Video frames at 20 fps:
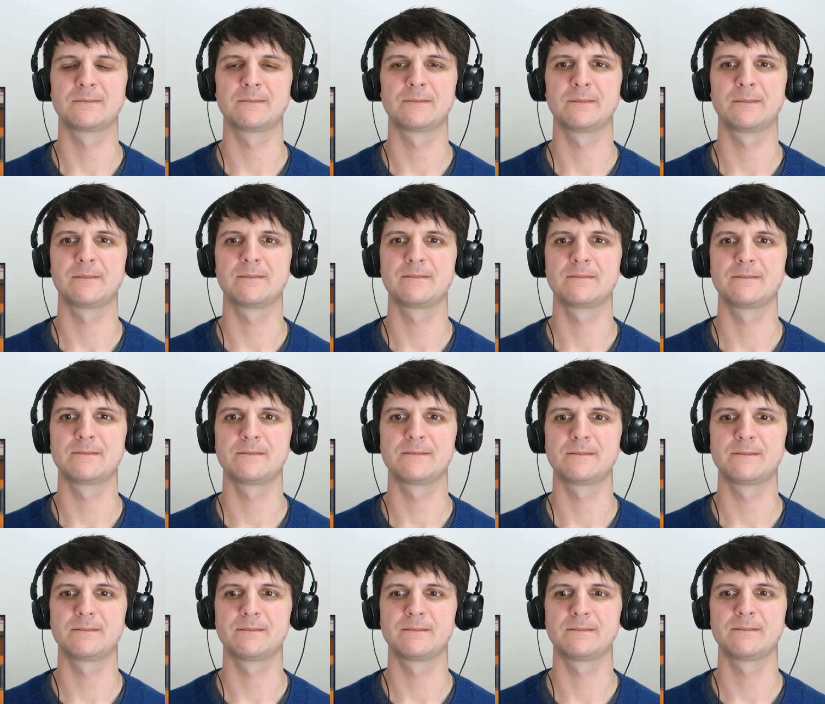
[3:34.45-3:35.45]

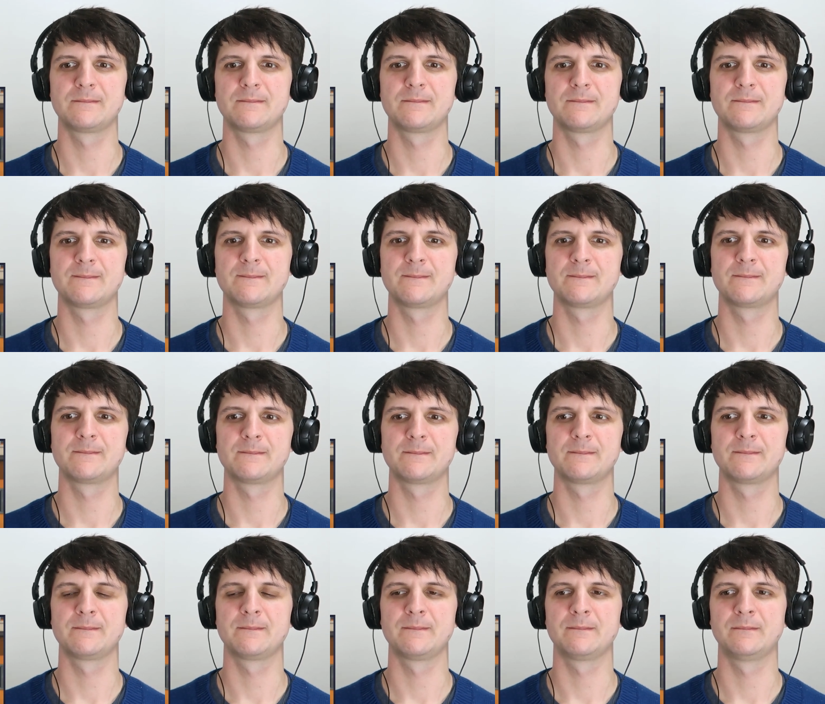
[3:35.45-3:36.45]

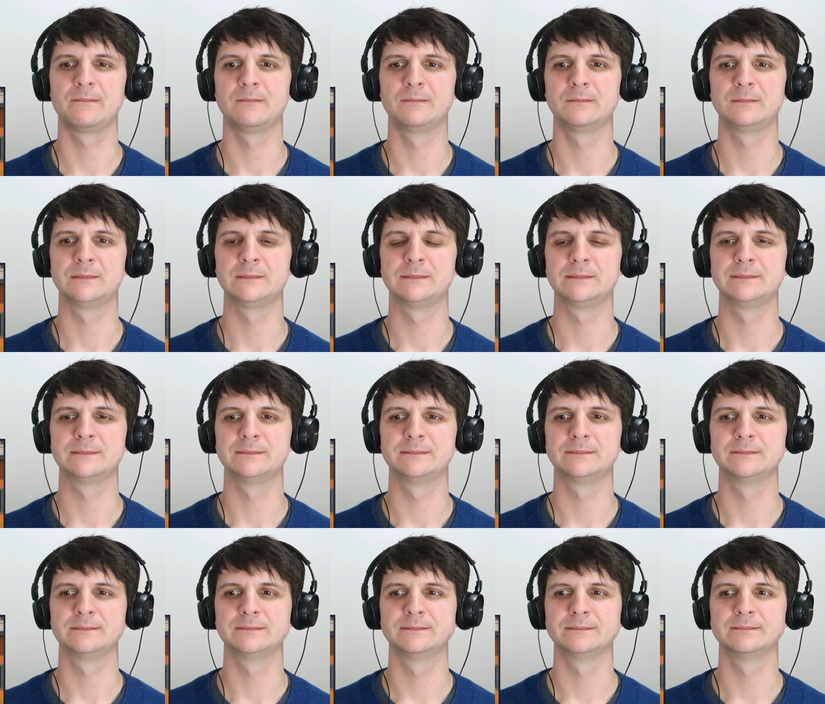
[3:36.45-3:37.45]

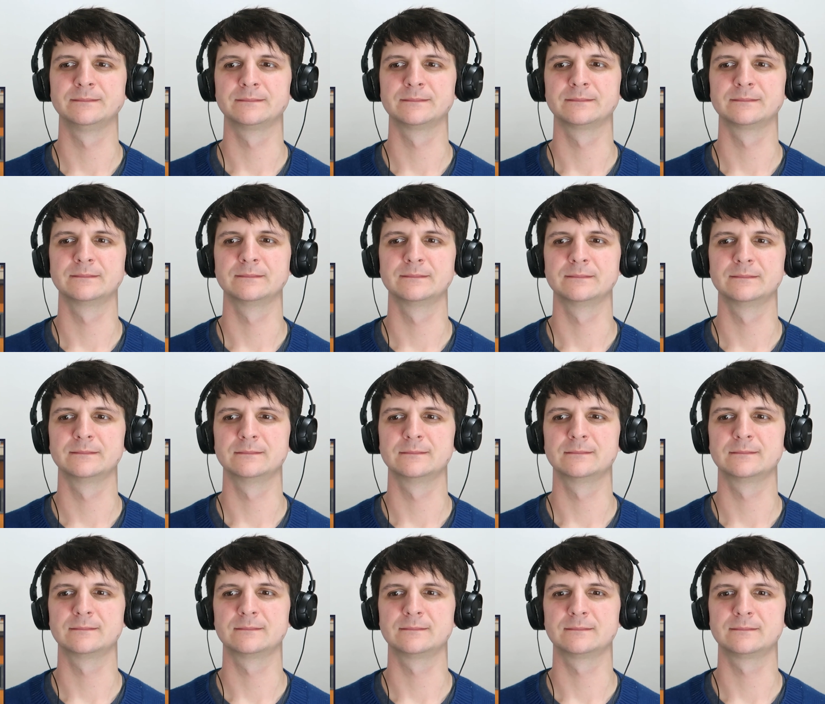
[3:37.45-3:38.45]

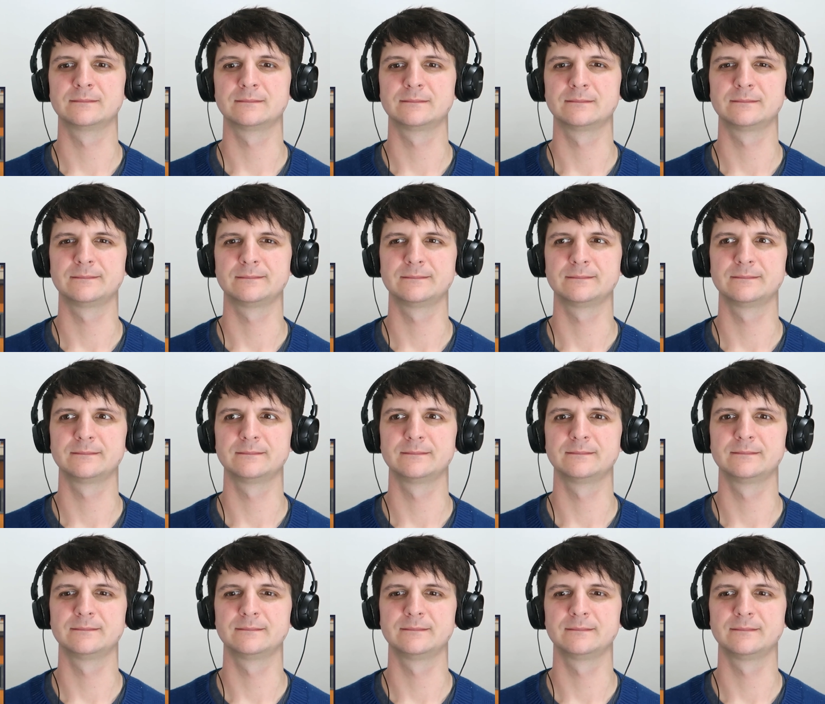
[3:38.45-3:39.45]

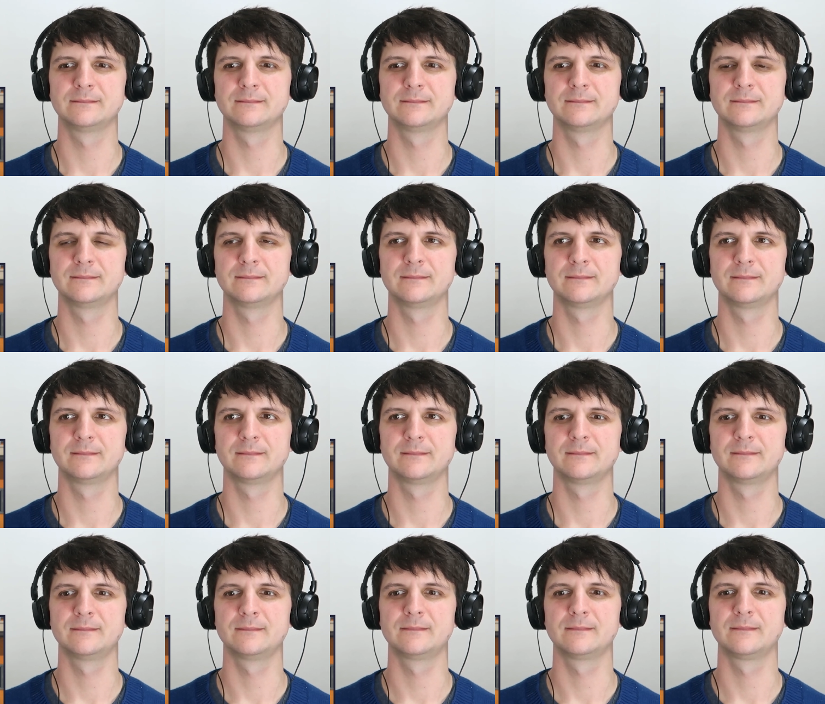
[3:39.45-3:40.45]

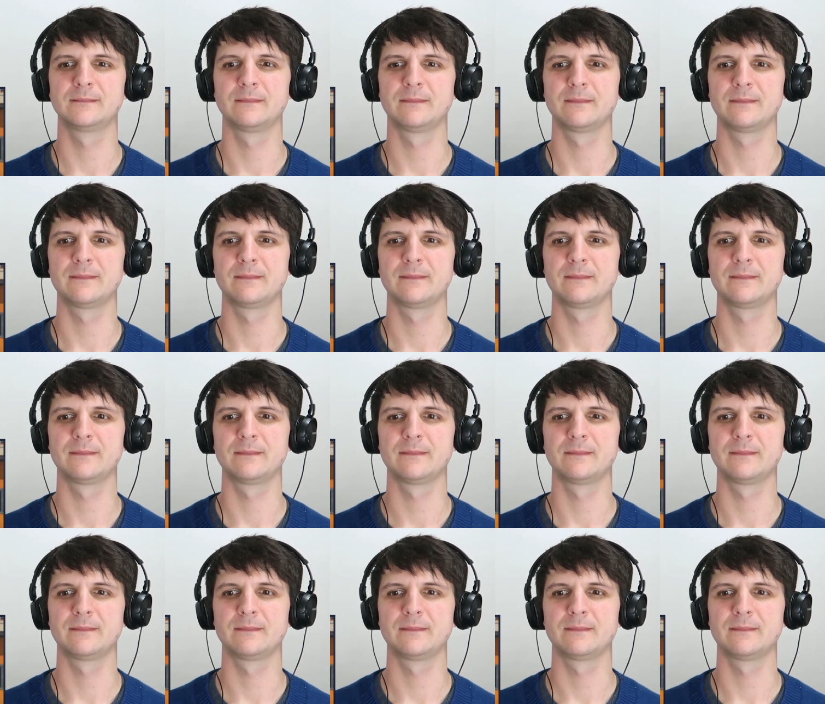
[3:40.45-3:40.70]
[no speech]